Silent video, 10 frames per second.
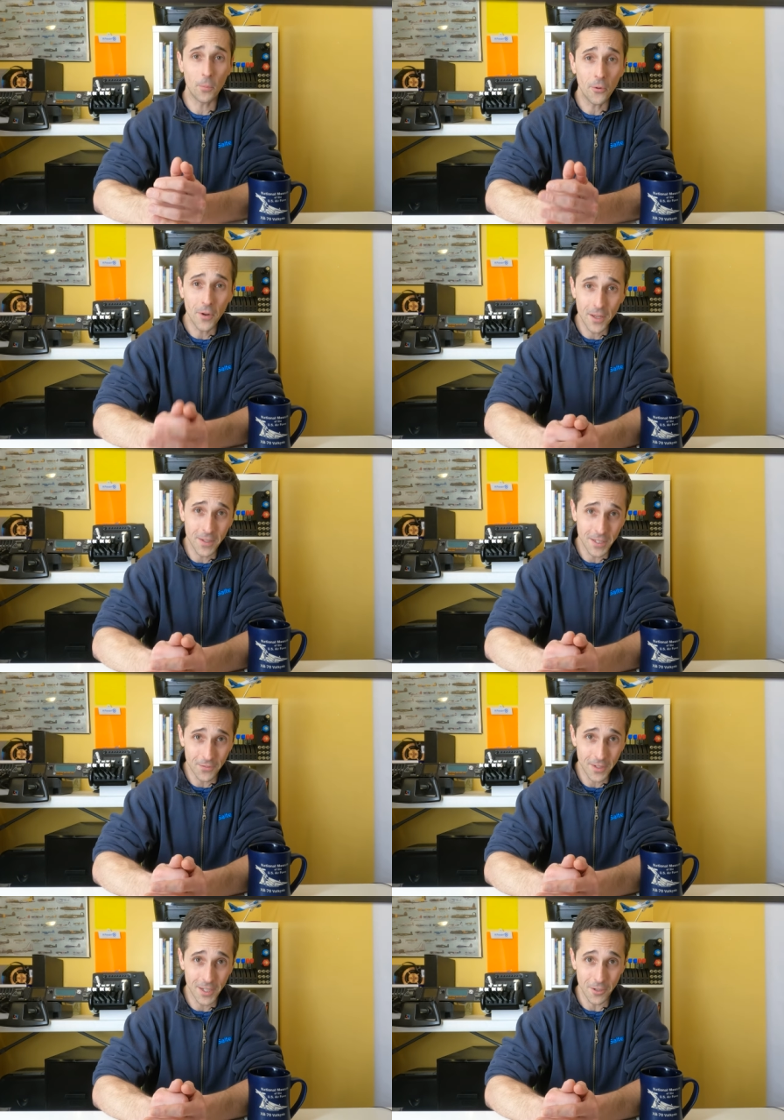previous
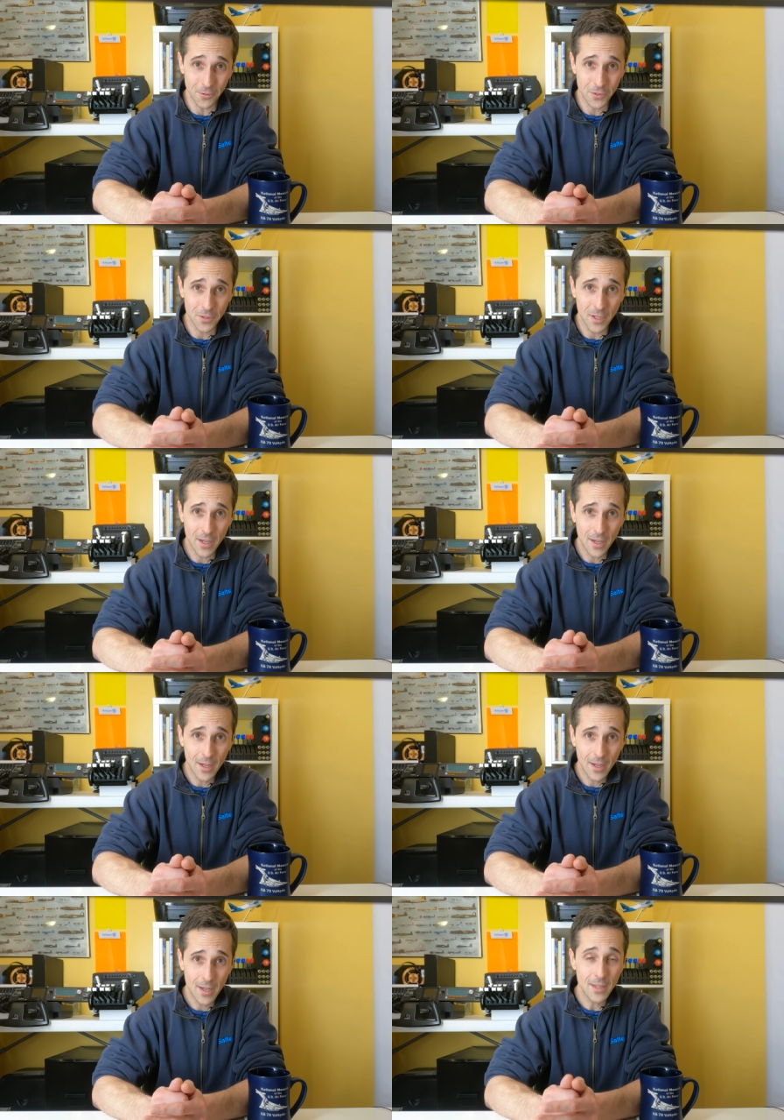videos,
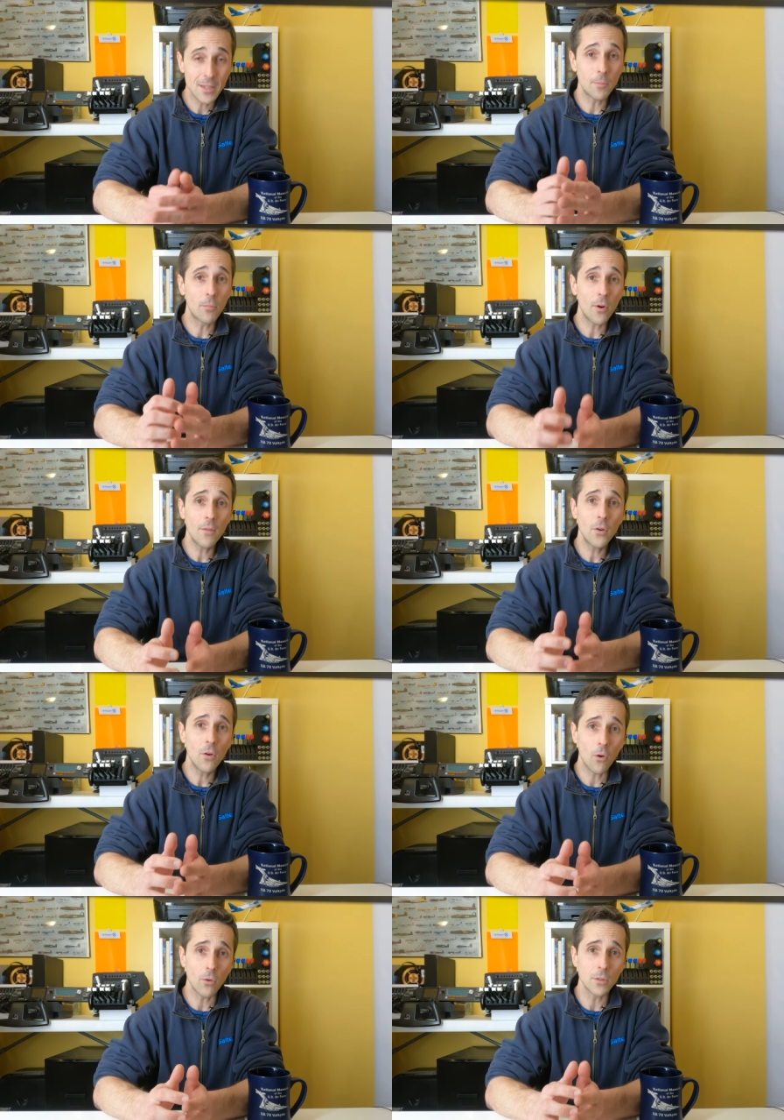the Bravo
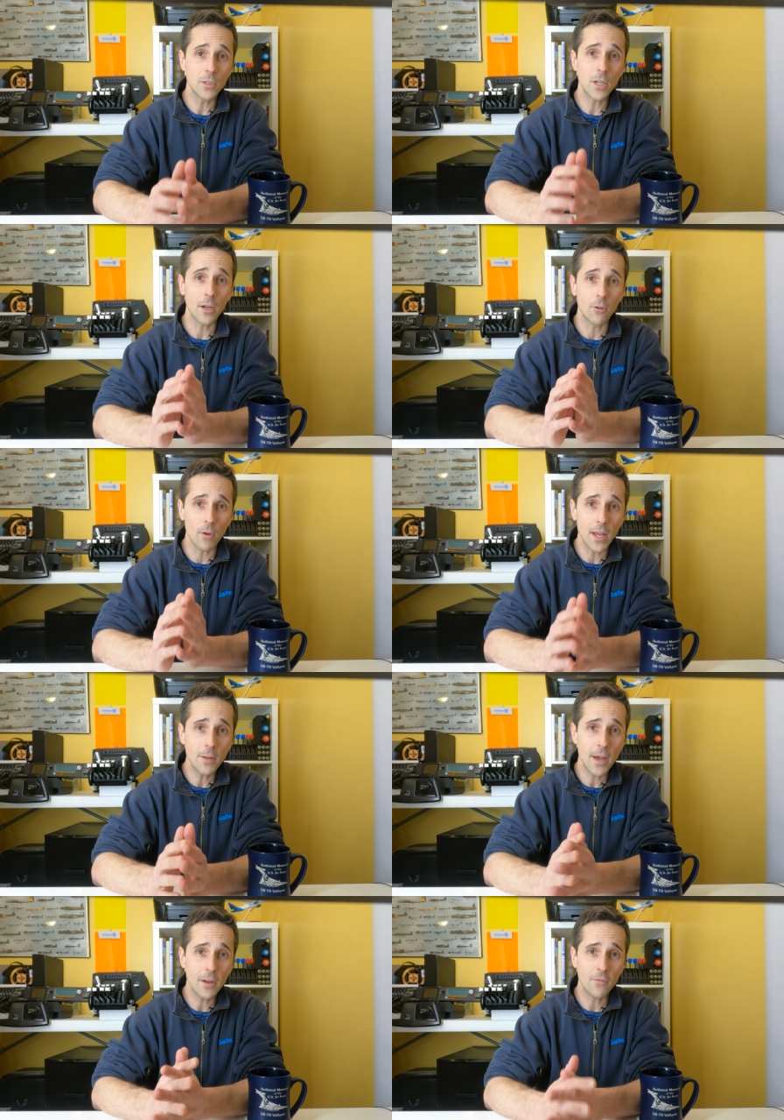holds a great
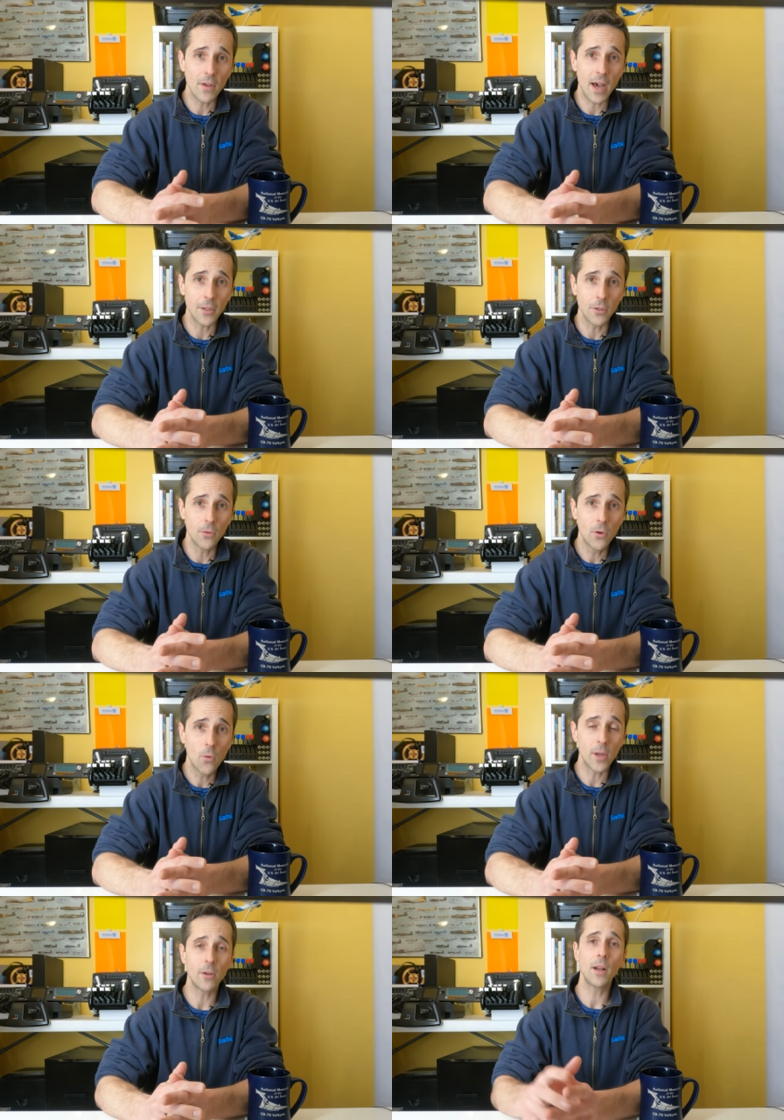amount of value
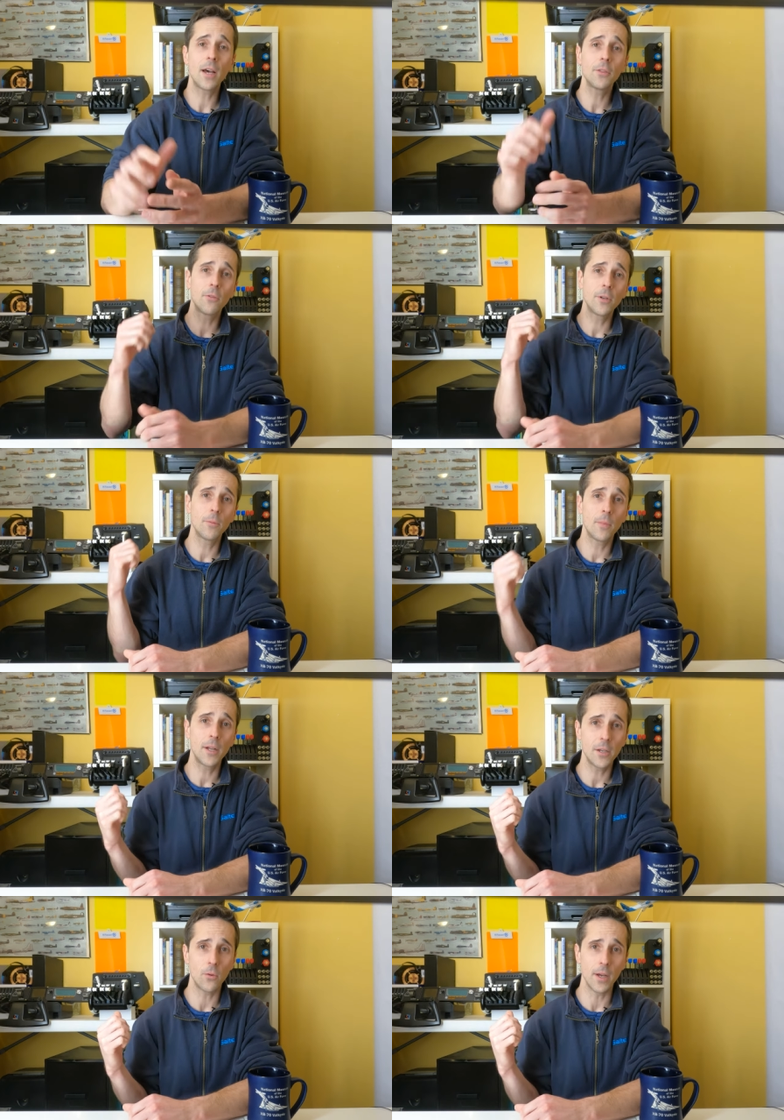where you're not throwing your
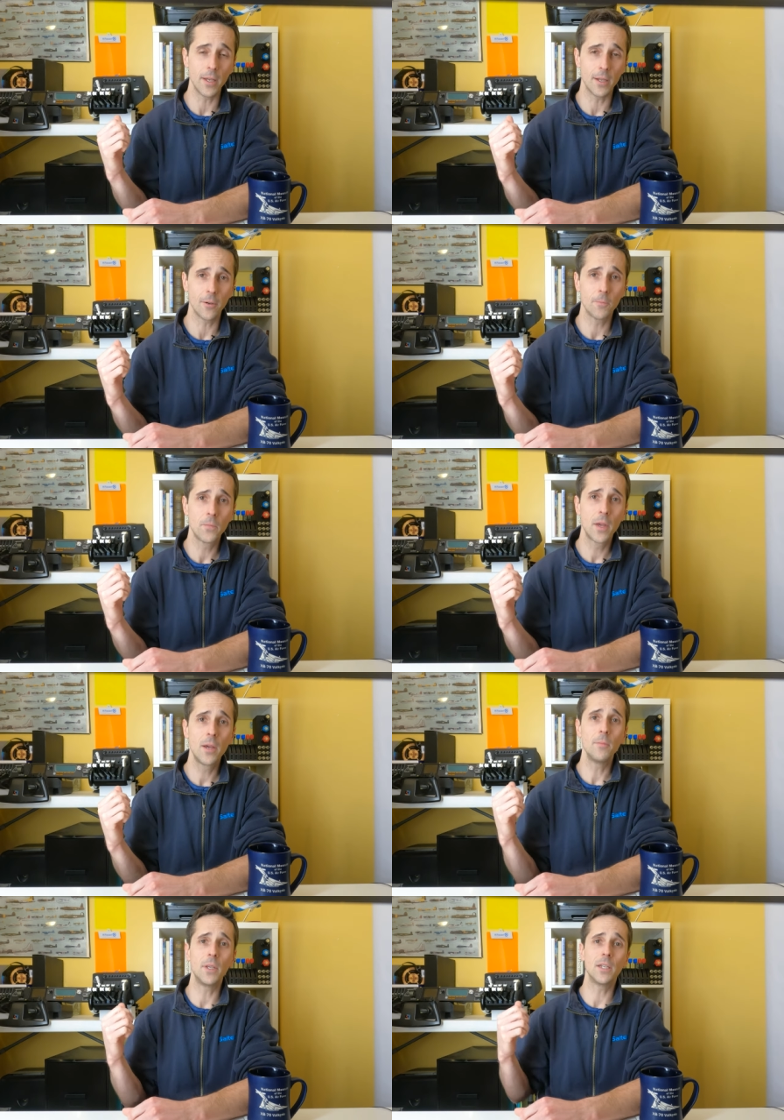money away here
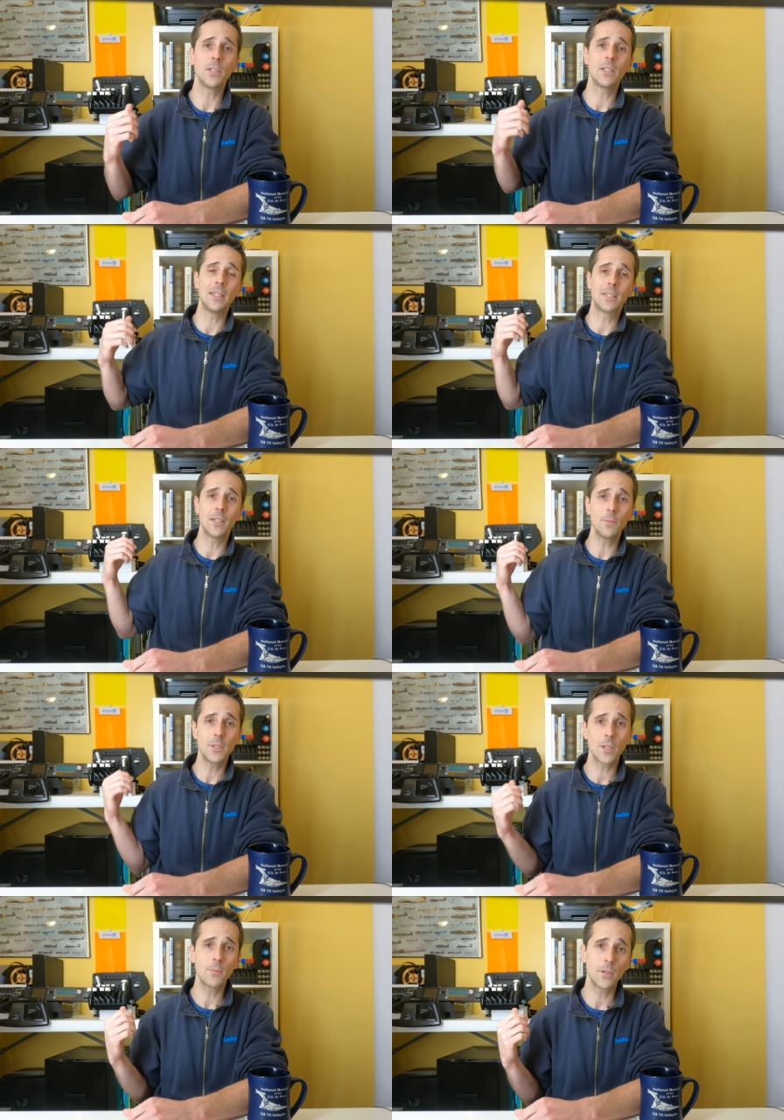because it's going to
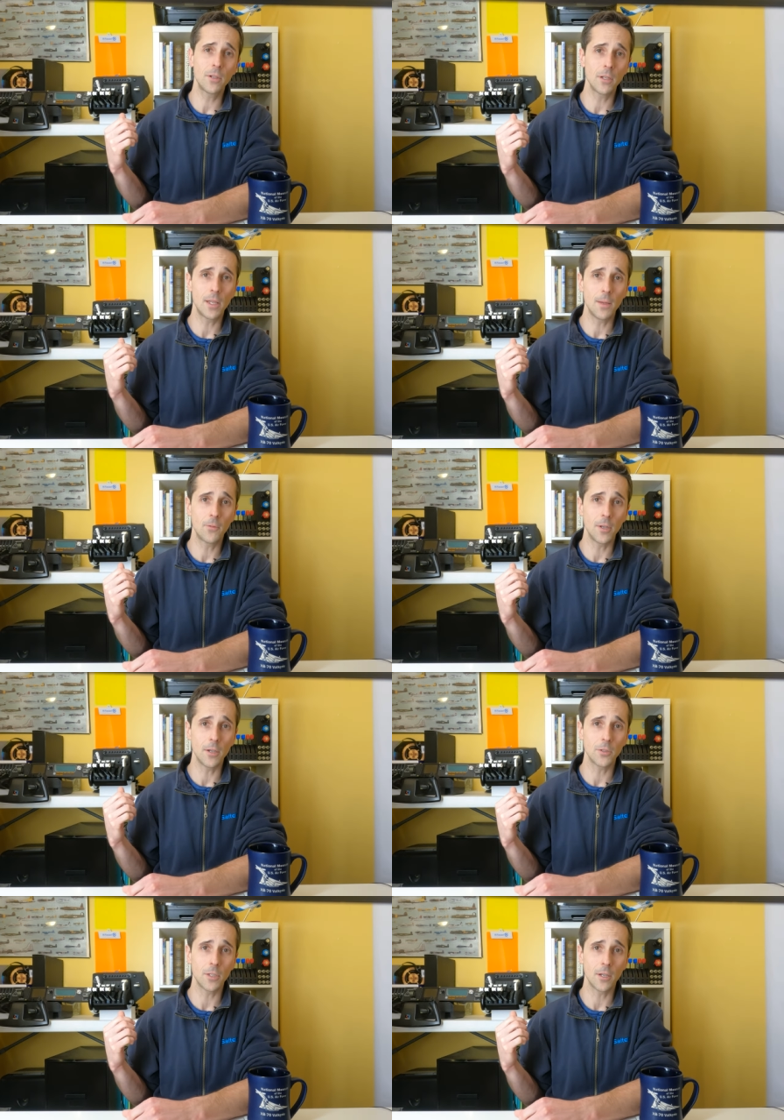be something you're going to keep for
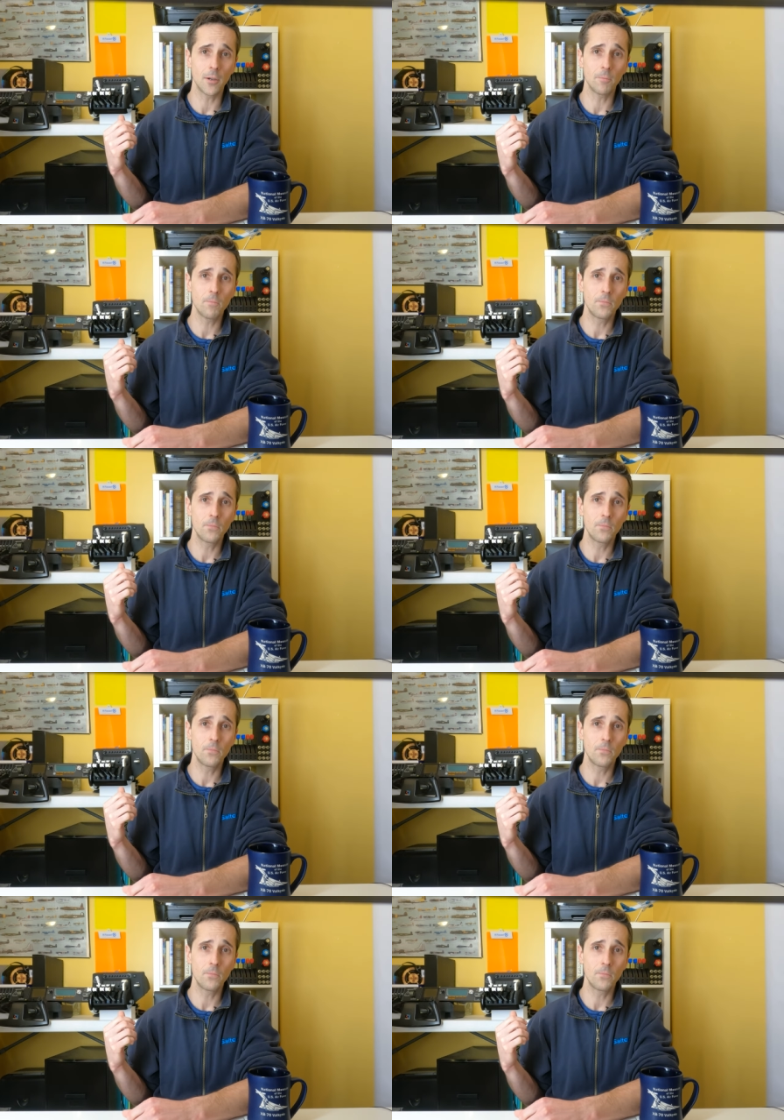years to come.